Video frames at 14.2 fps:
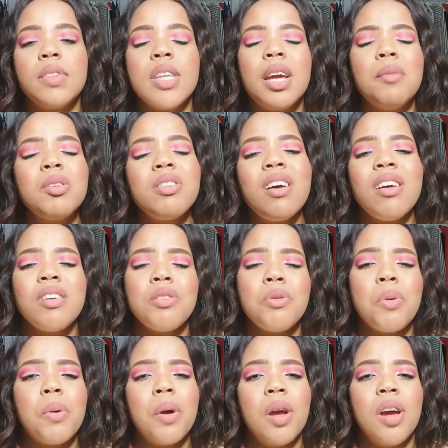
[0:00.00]
Neighbors are
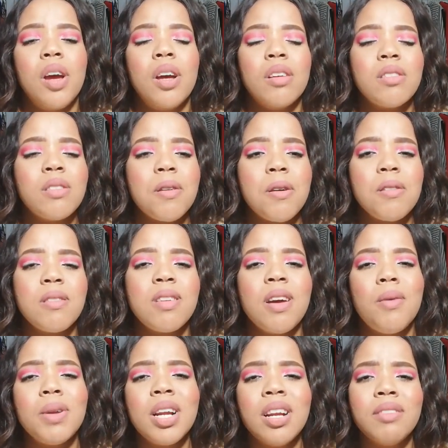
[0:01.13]
annoying.
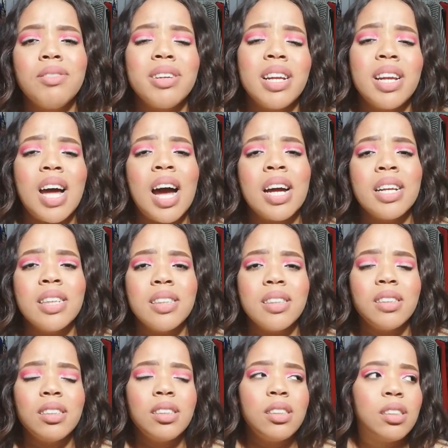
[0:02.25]
Seriously, I want to live on an
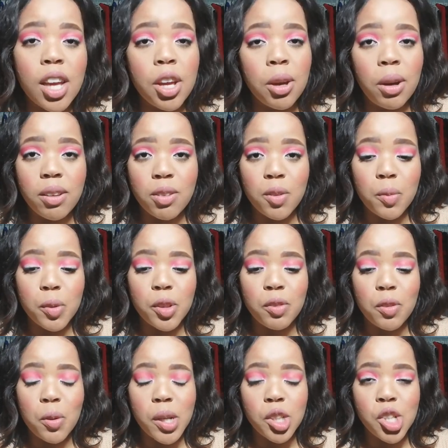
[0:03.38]
island. Thank you guys so much
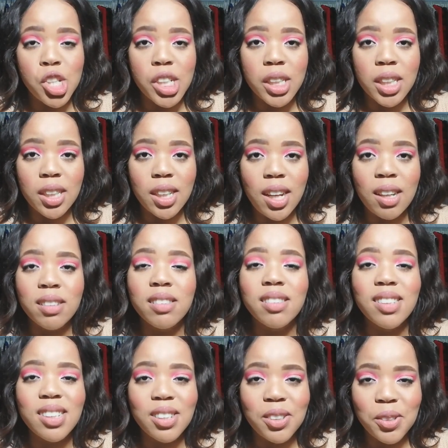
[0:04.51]
for watching. I'll
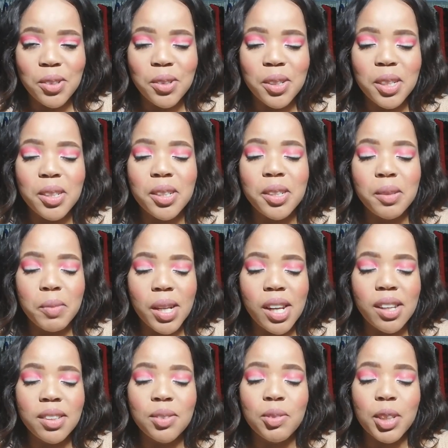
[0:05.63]
see you in my
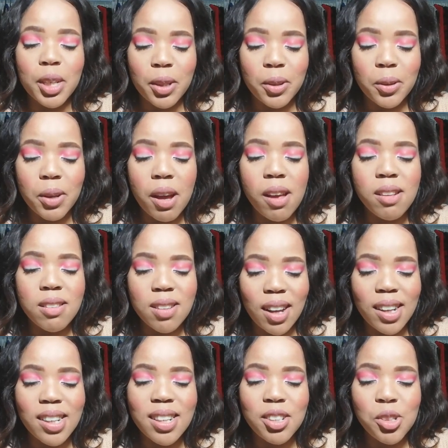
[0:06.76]
next video as
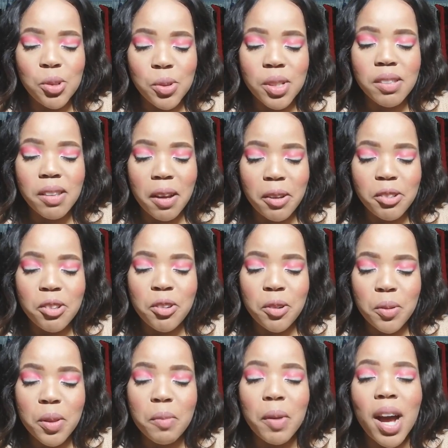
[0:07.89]
I do this
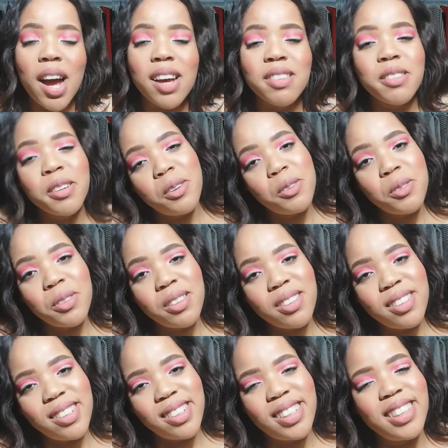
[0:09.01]
outro with my eyes closed.
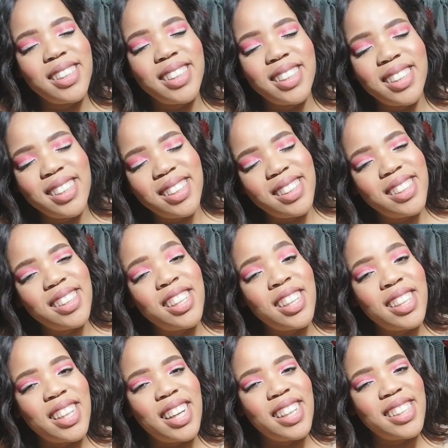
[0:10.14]

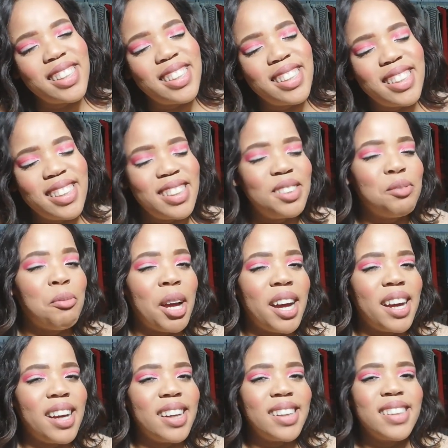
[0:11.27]
Good night.
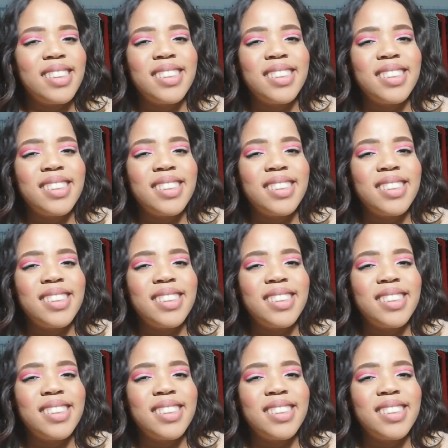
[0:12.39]
Bye.